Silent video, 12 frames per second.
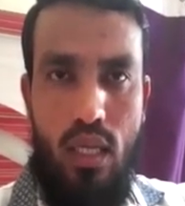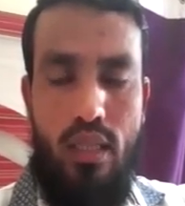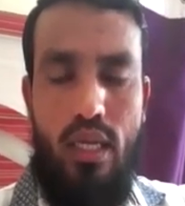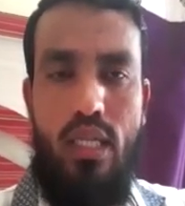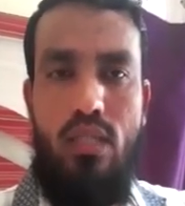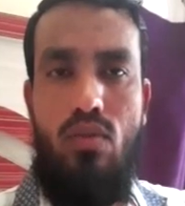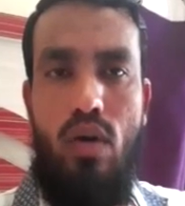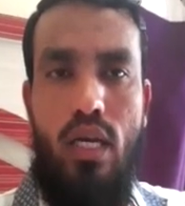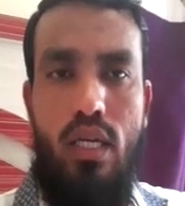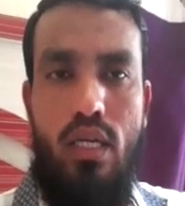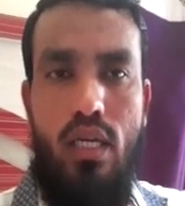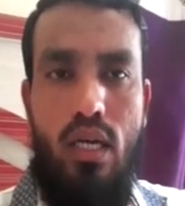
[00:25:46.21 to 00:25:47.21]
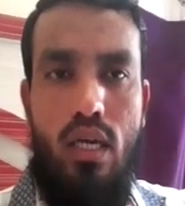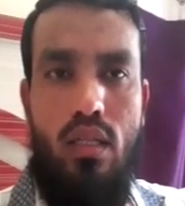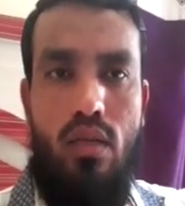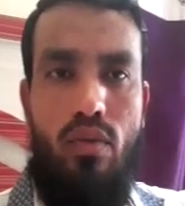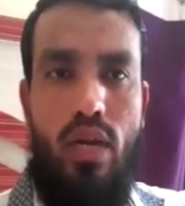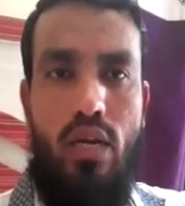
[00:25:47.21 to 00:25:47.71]
That is why
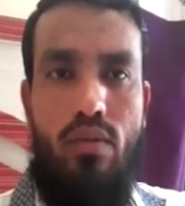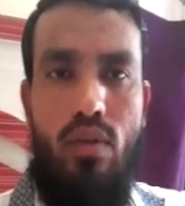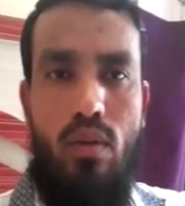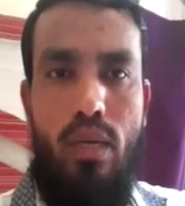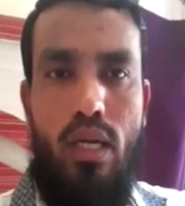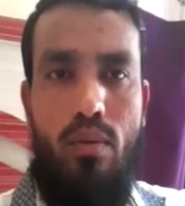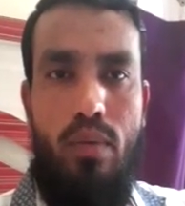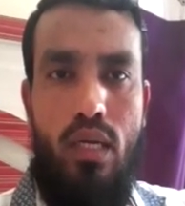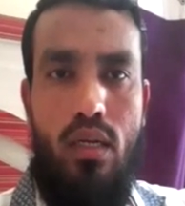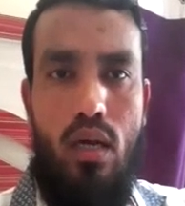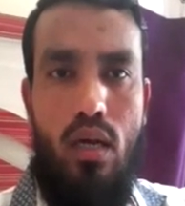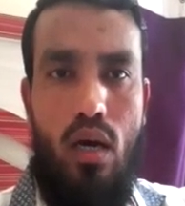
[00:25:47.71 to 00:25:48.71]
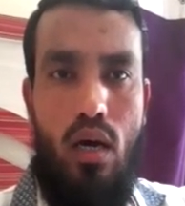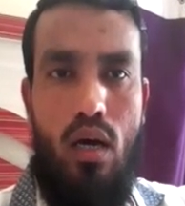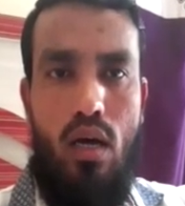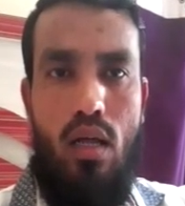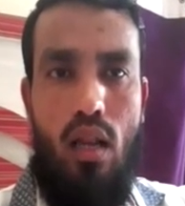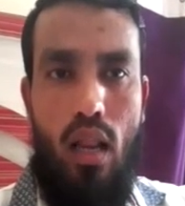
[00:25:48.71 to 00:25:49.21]
the weight will becoming
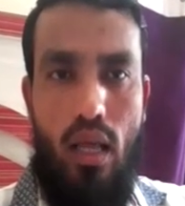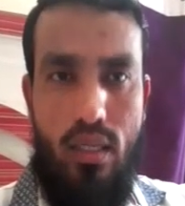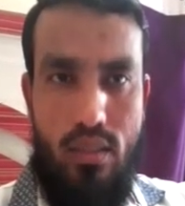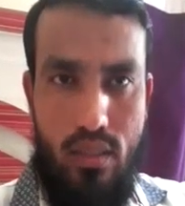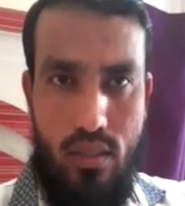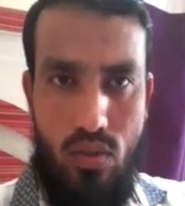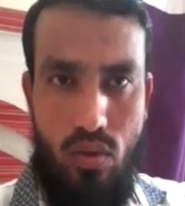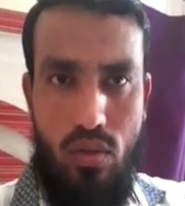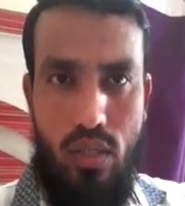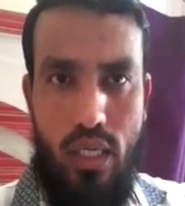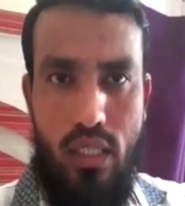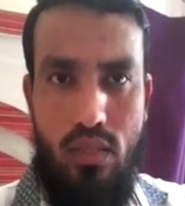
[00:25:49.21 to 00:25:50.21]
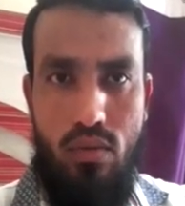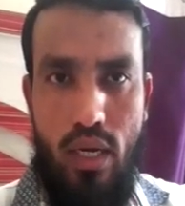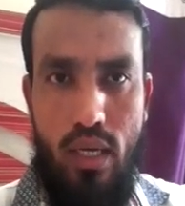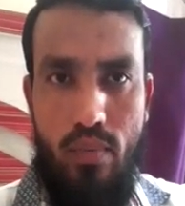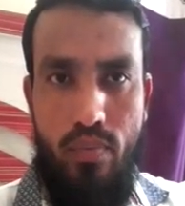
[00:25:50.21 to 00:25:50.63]
less. So that is why